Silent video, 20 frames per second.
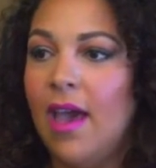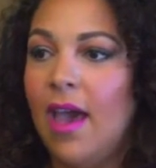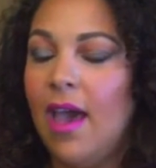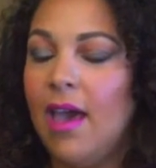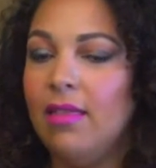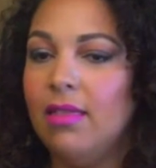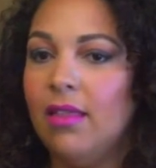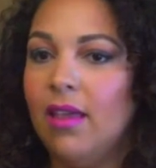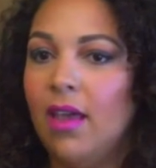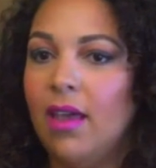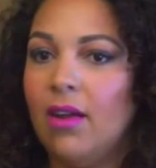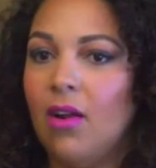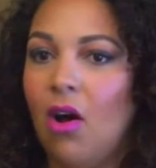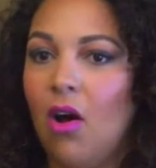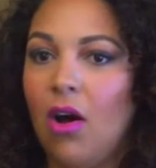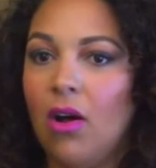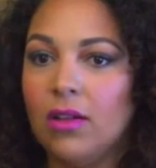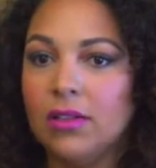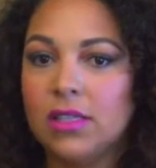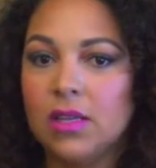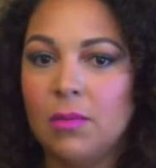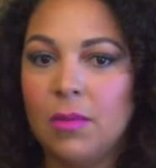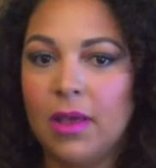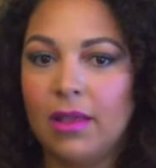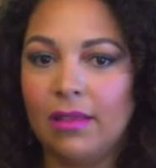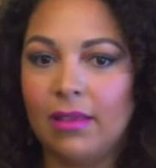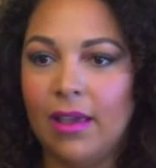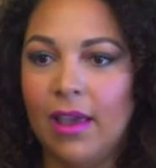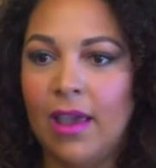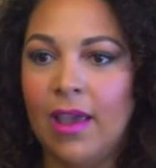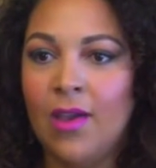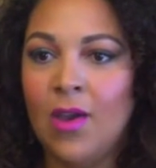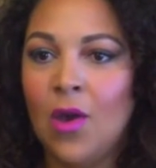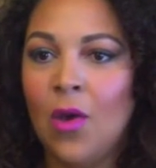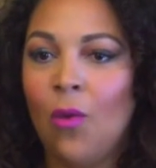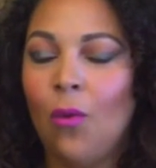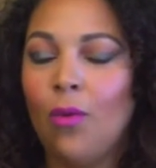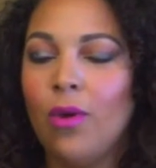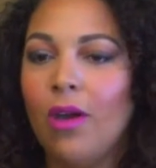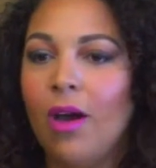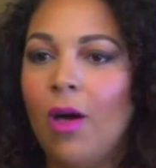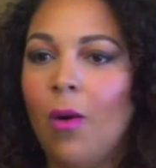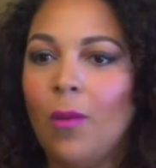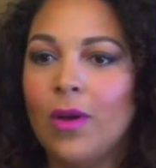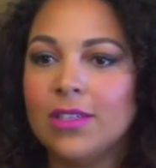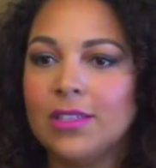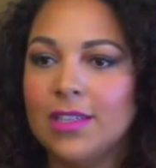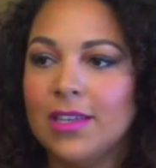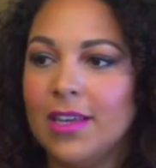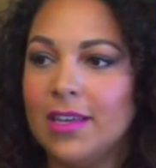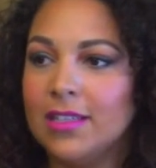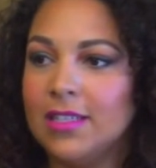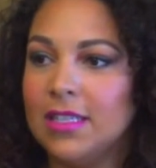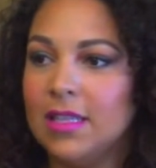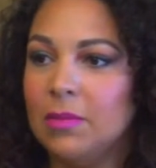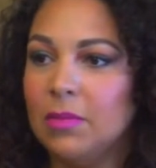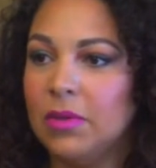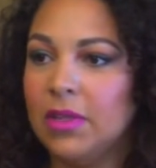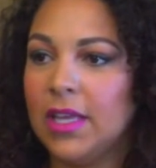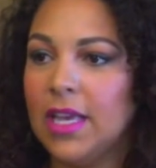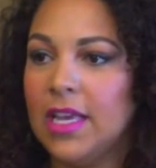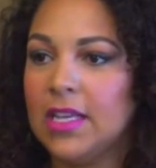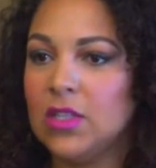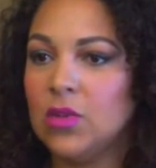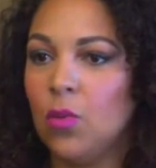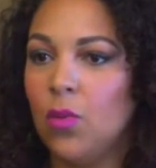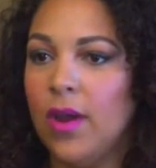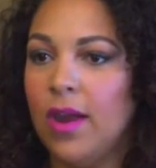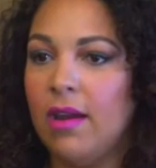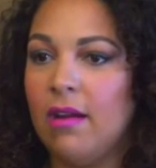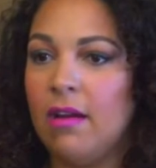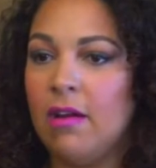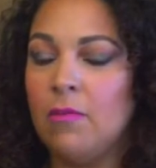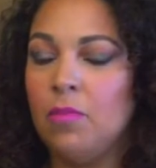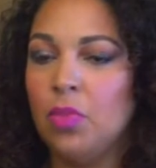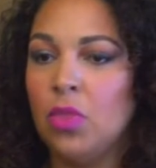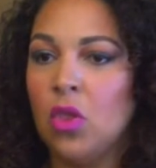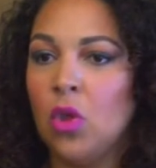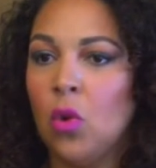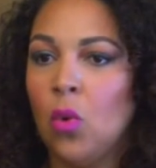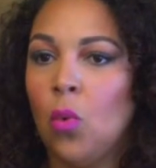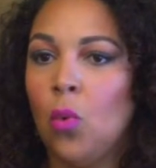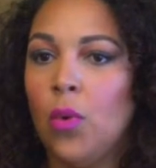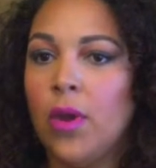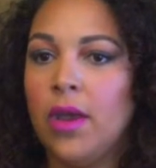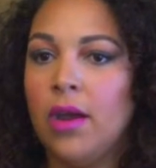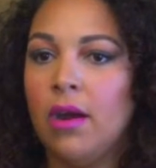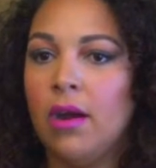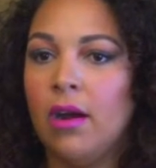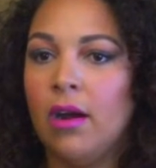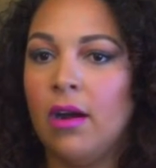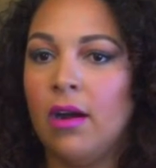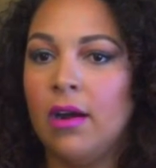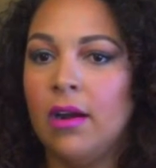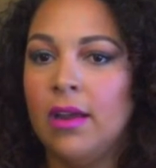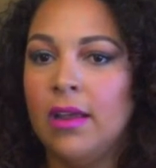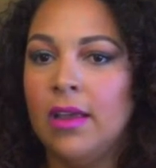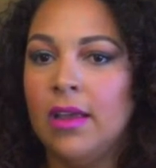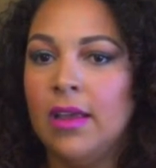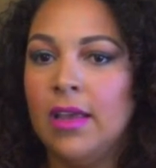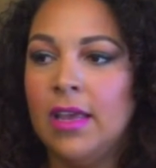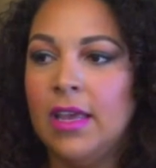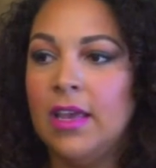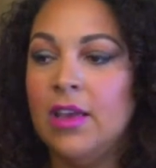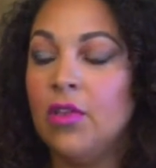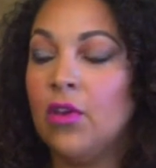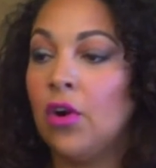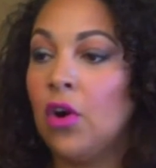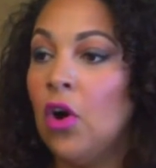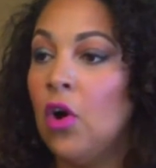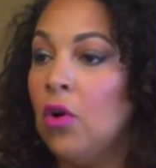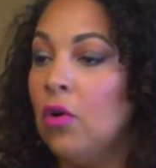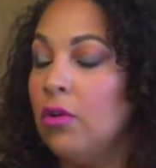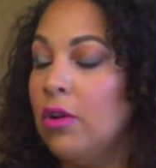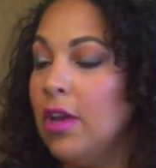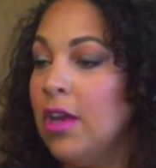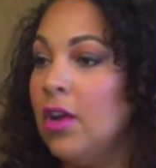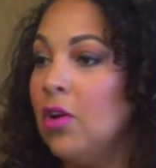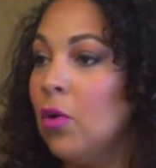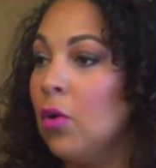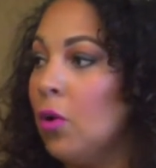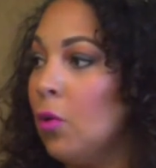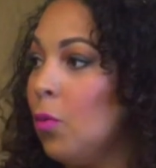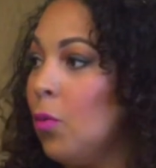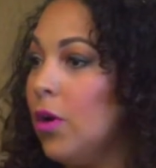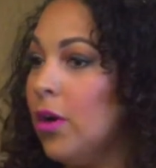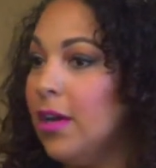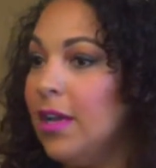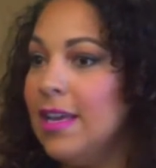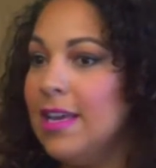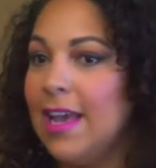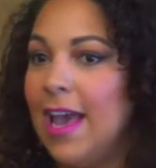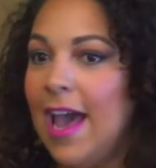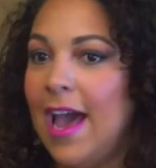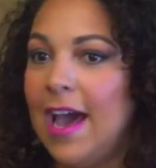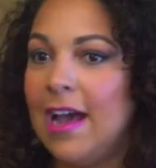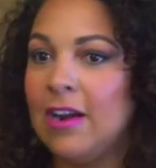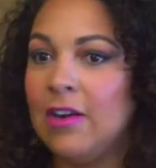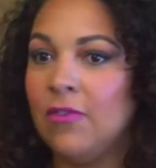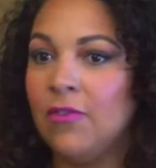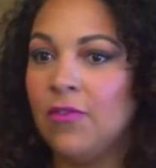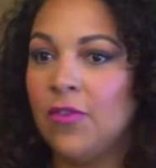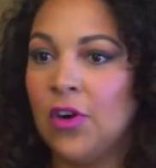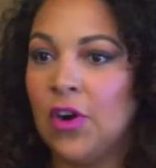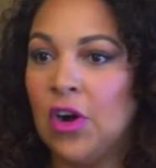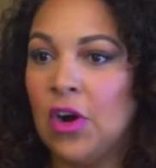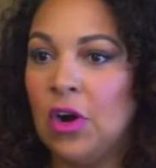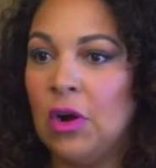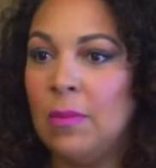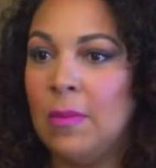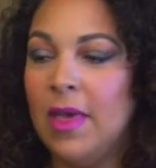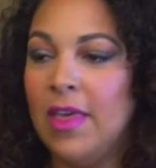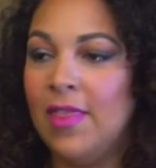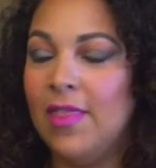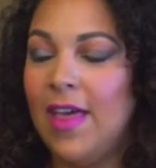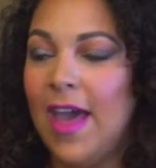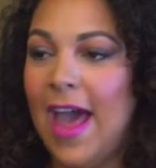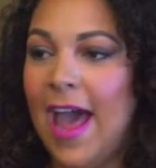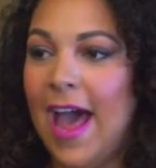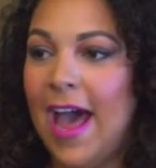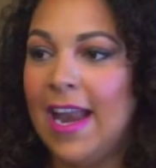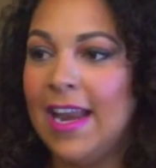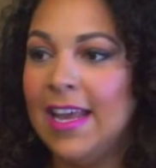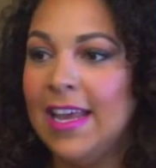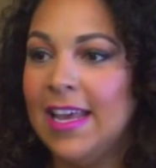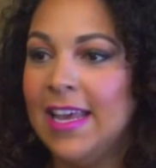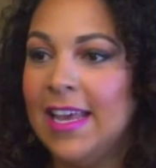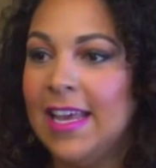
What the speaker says: And then ultimately, we all want to get to the place where we're either owning or working at a firm that